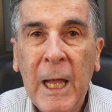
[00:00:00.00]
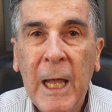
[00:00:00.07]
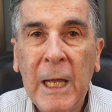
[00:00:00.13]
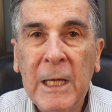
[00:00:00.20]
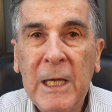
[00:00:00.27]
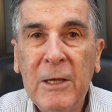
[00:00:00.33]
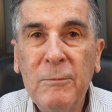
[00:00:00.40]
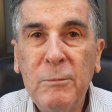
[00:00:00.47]

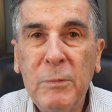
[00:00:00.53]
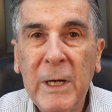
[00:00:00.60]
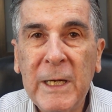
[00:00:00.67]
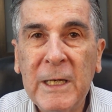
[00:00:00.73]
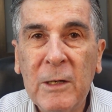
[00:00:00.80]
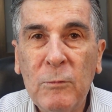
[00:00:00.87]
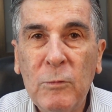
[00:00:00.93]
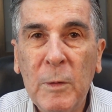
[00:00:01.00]
and give
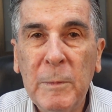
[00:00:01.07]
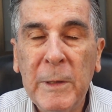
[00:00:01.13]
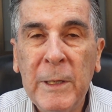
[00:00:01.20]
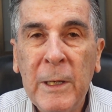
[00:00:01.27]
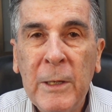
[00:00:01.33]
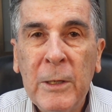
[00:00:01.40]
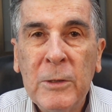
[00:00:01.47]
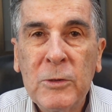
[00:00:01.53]
pregnant
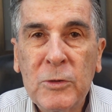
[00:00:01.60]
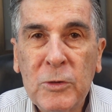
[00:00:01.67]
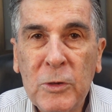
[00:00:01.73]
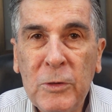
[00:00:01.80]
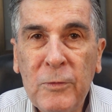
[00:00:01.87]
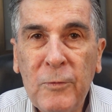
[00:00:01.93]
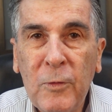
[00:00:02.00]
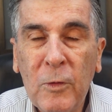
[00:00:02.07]
women
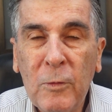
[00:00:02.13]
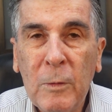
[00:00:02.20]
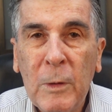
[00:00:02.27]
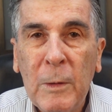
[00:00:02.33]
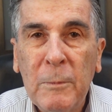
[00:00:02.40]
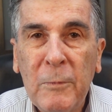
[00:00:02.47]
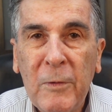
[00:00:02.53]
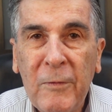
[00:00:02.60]
truthful,
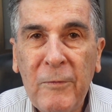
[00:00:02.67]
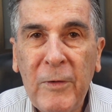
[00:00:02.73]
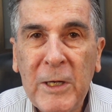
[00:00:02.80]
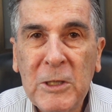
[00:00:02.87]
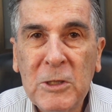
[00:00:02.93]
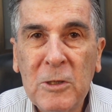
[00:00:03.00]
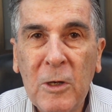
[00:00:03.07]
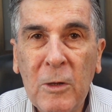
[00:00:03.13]

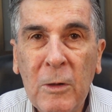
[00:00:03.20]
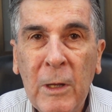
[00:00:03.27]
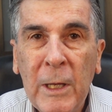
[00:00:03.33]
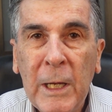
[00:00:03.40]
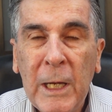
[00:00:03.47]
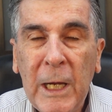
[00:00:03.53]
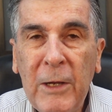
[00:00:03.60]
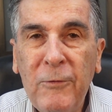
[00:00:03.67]
professional
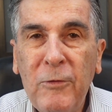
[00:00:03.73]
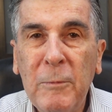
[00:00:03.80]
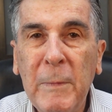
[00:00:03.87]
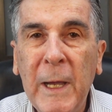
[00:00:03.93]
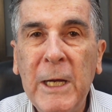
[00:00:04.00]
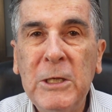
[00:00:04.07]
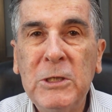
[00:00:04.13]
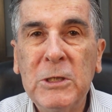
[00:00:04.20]

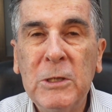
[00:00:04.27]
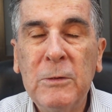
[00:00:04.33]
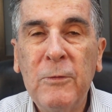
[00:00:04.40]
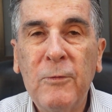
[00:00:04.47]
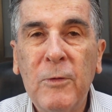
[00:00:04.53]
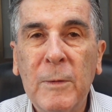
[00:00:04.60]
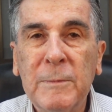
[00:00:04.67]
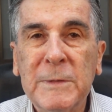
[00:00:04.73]
information
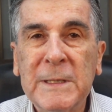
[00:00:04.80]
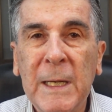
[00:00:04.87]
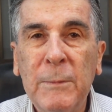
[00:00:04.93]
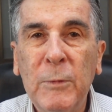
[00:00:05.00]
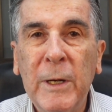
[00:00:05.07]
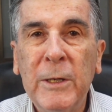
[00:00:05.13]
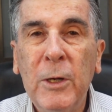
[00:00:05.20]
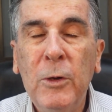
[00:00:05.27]
from
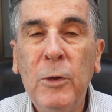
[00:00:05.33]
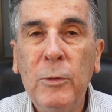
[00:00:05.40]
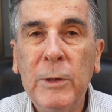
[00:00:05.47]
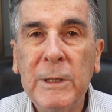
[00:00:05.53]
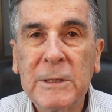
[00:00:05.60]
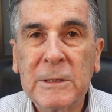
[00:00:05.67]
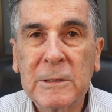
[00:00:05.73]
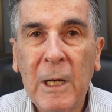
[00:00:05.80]
someone who
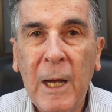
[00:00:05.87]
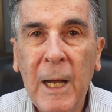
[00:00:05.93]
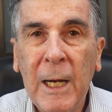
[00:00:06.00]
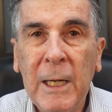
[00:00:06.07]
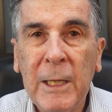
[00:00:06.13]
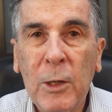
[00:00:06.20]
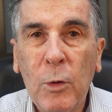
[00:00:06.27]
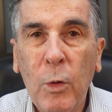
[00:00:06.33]
is
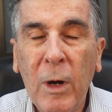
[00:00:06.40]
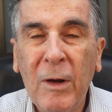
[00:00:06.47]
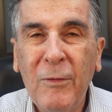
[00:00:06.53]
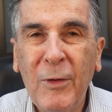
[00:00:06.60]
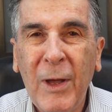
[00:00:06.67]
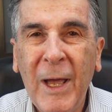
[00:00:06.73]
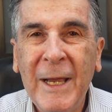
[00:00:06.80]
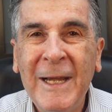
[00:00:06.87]
highly
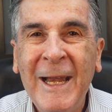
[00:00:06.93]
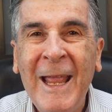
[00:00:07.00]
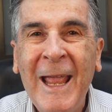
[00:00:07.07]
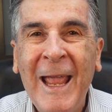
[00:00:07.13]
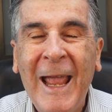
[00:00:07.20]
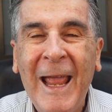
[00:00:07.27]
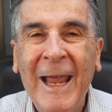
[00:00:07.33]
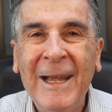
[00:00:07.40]
qualified
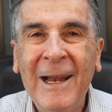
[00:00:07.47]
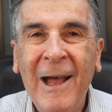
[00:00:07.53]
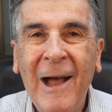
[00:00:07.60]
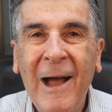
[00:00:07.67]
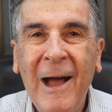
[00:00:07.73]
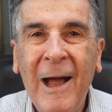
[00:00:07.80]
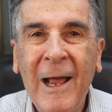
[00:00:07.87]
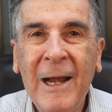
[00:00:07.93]
and
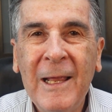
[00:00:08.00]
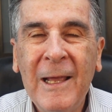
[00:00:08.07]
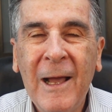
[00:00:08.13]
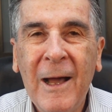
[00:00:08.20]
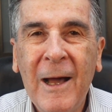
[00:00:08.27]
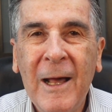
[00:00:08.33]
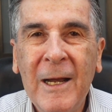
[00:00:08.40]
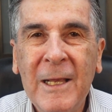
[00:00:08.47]
highly,
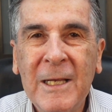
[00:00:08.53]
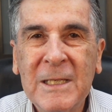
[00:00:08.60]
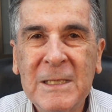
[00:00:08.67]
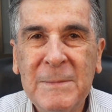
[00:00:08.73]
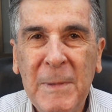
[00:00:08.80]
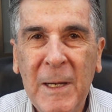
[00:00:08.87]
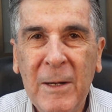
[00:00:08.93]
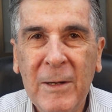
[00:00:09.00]
highly
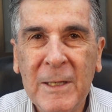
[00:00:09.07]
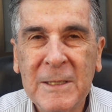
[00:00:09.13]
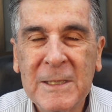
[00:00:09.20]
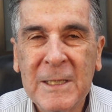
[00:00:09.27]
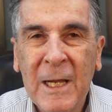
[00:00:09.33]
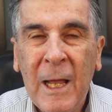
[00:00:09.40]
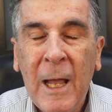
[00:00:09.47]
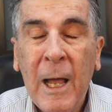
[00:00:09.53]

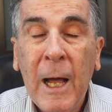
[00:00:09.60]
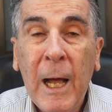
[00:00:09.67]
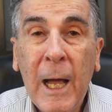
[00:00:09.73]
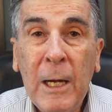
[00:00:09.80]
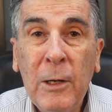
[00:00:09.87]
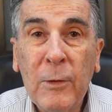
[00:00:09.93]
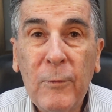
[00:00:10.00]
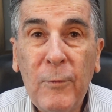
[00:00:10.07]
experienced.
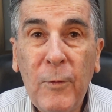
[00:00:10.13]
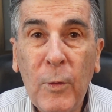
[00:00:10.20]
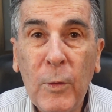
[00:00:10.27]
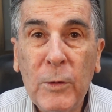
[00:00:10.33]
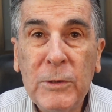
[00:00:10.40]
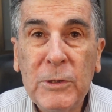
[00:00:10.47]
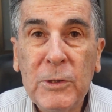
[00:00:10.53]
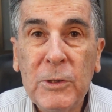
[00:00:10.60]
I look
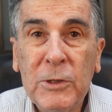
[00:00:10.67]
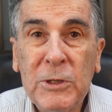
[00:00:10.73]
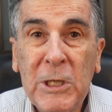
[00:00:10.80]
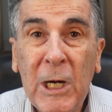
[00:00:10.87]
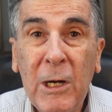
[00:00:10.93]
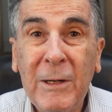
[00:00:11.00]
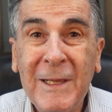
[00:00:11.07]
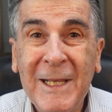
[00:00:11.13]
forward to
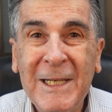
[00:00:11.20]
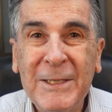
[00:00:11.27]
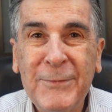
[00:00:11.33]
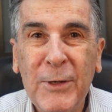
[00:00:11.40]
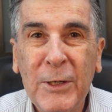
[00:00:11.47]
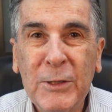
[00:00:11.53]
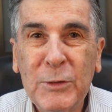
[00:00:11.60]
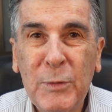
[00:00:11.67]
sharing these
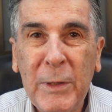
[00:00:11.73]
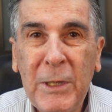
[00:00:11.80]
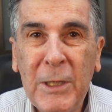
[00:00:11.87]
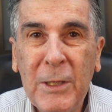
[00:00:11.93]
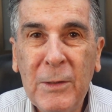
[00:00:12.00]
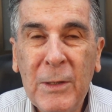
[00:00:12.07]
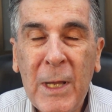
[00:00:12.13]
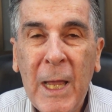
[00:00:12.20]
blogs with
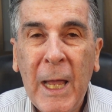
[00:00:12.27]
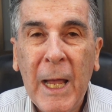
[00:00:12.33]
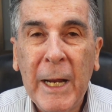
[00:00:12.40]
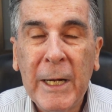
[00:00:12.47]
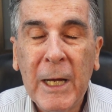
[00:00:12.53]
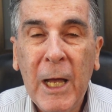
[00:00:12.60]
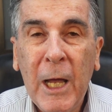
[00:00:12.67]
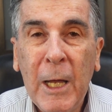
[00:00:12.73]
you,
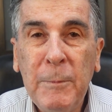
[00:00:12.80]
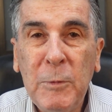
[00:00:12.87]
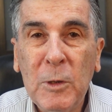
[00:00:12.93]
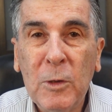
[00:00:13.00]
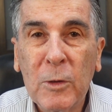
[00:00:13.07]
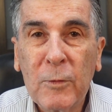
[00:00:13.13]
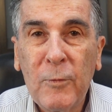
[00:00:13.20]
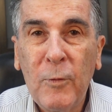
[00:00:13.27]
and I hope you
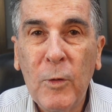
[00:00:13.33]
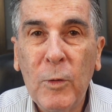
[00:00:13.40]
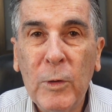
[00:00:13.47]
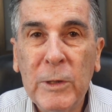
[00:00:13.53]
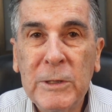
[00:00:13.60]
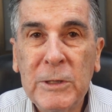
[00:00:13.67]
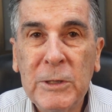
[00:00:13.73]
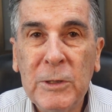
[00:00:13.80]
look
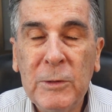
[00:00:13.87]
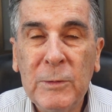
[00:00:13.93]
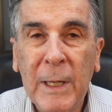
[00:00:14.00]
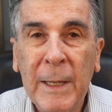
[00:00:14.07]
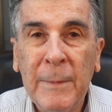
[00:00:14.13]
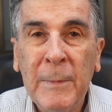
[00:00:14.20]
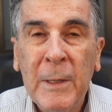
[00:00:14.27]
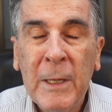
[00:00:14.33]
forward
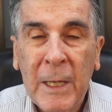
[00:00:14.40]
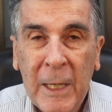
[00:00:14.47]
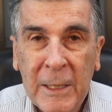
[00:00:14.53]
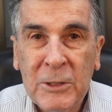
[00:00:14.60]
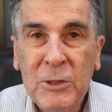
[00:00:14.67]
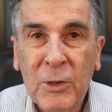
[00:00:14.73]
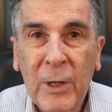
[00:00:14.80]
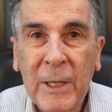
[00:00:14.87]
to
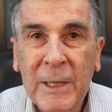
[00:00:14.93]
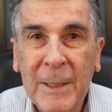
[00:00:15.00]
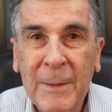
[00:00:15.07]
enjoying